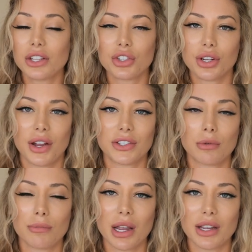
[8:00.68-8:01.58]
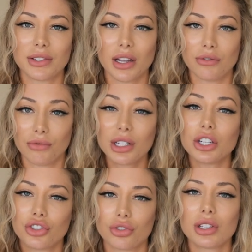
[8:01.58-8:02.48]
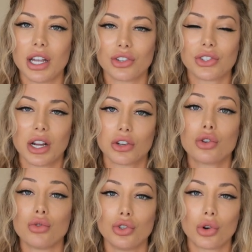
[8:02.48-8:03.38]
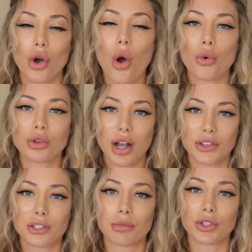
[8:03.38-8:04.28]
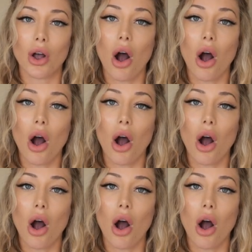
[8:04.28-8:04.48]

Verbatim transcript: is your customer base, and really truly understand who your own customers